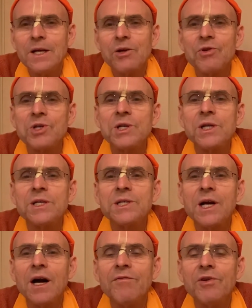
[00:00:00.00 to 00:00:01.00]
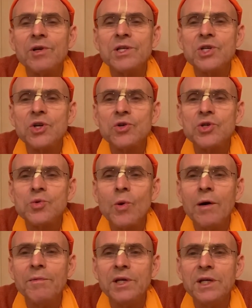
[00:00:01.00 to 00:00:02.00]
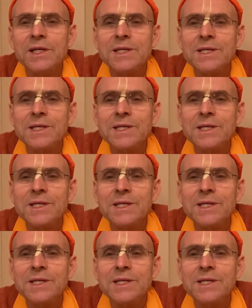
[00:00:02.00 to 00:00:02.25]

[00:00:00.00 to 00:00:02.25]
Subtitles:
Krishnadas Kaviraj Goswami is